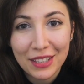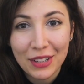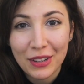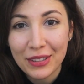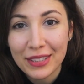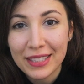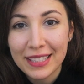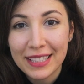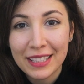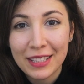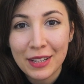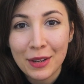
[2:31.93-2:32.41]
to
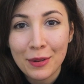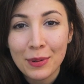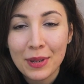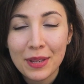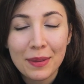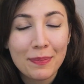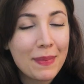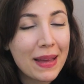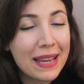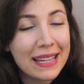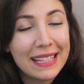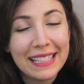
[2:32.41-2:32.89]
consider
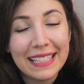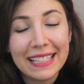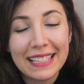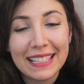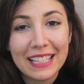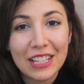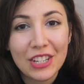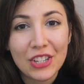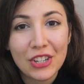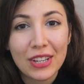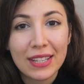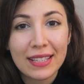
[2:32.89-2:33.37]
with many
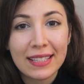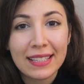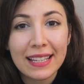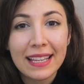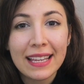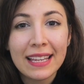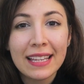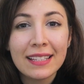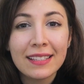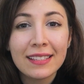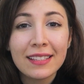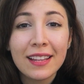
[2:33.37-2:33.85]
decisions,
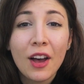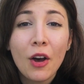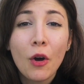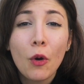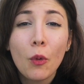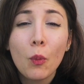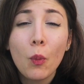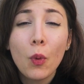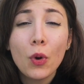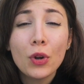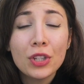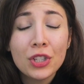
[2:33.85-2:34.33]
is
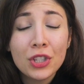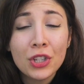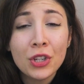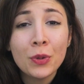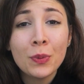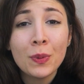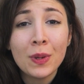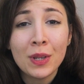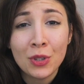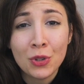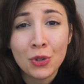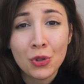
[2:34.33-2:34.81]
what do
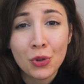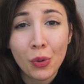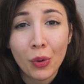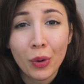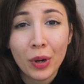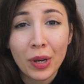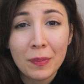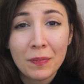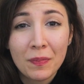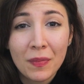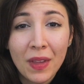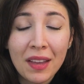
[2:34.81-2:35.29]
you
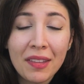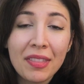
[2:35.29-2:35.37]
enjoy?